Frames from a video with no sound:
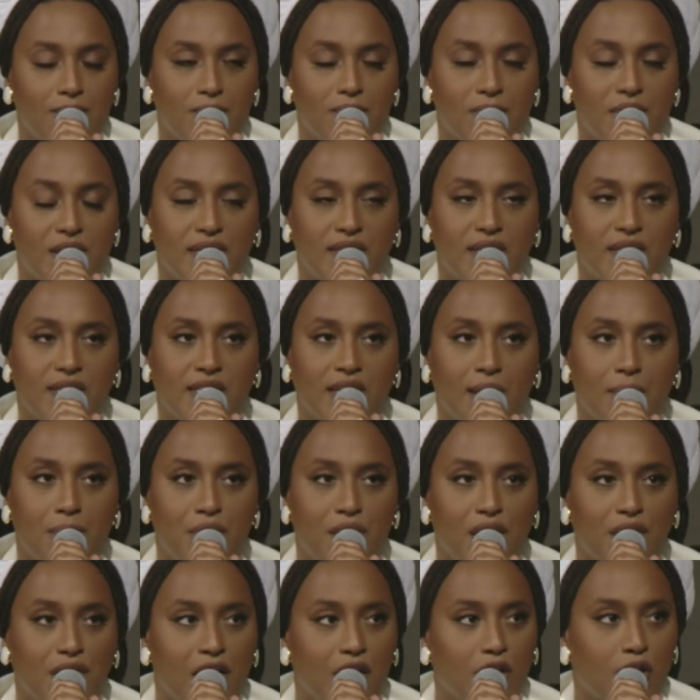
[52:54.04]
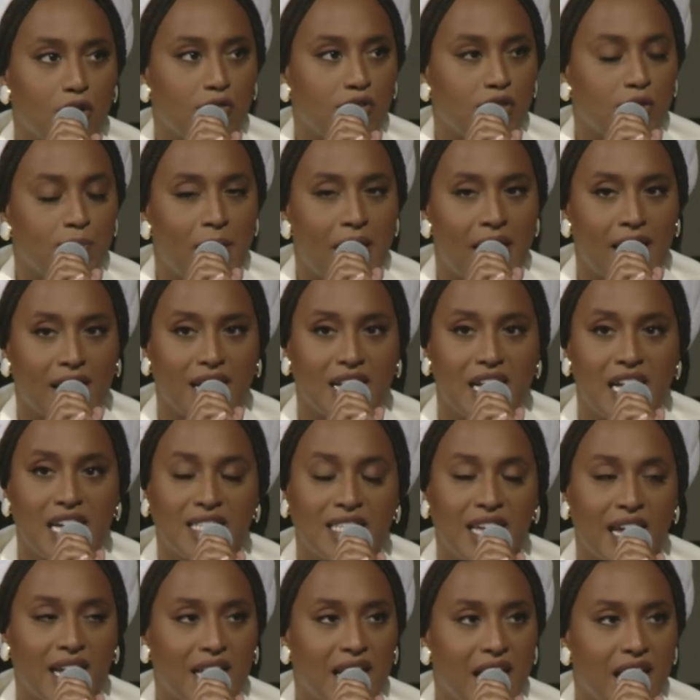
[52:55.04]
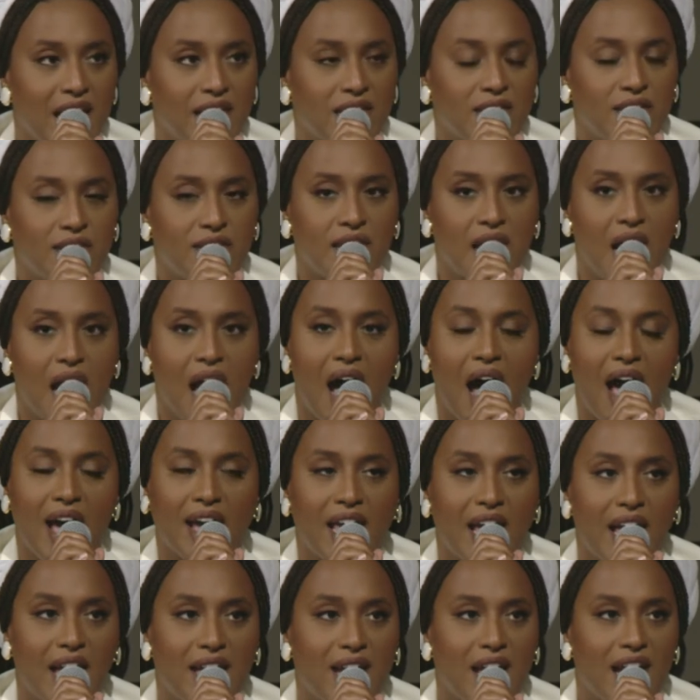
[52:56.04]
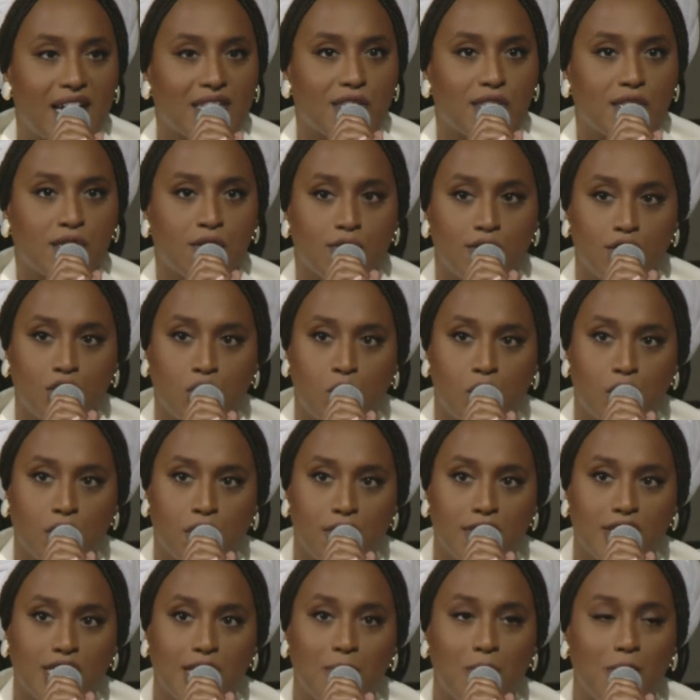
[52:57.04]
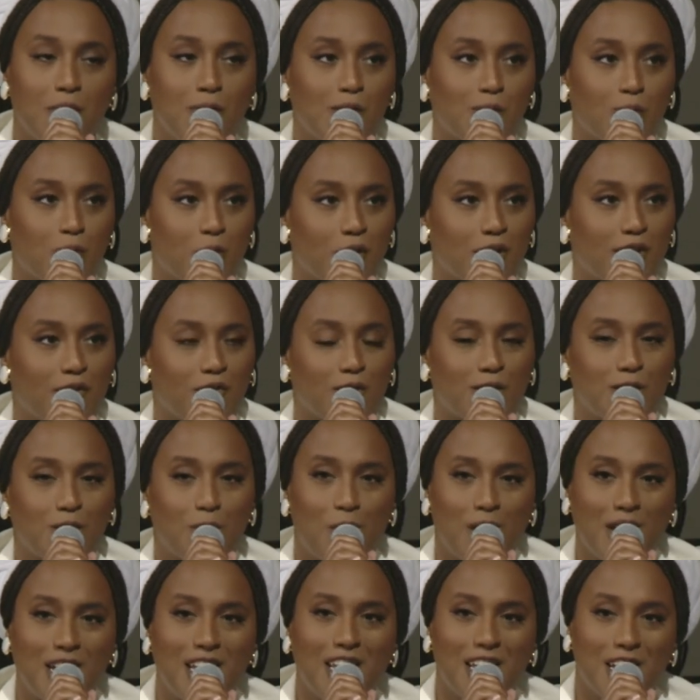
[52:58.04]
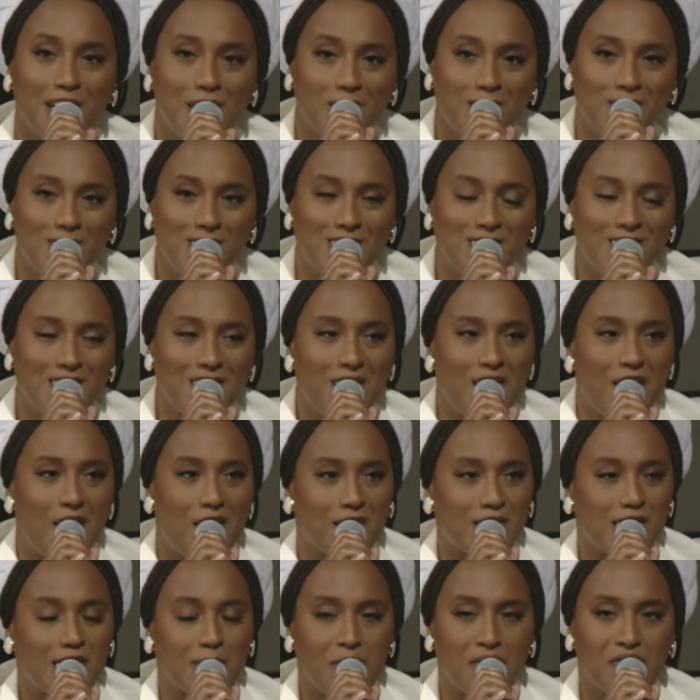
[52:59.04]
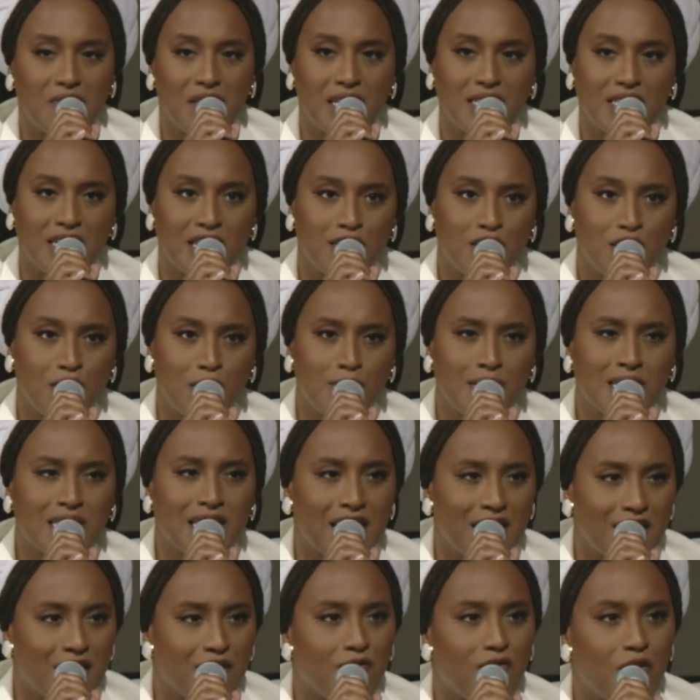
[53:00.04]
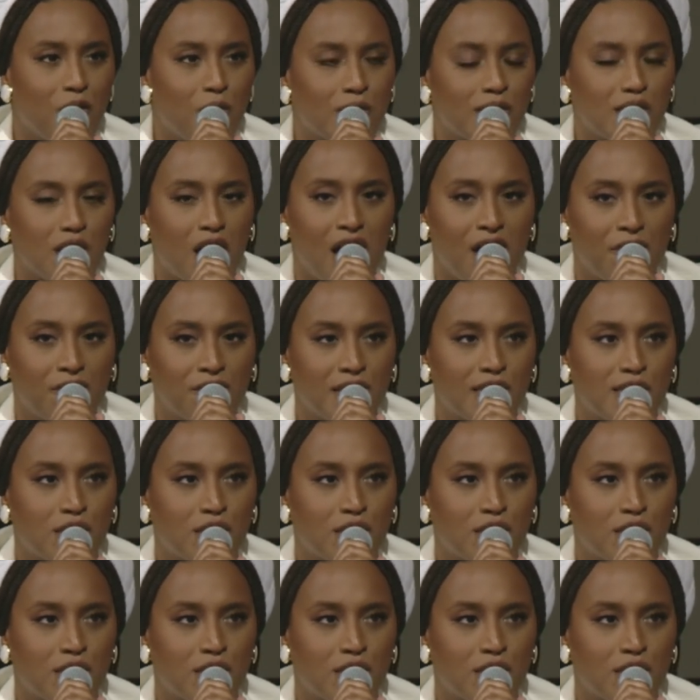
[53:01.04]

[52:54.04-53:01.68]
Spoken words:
This is something that goes back decades. Again, as a social worker, someone who's worked for 20 years on some of these issues, getting folks off the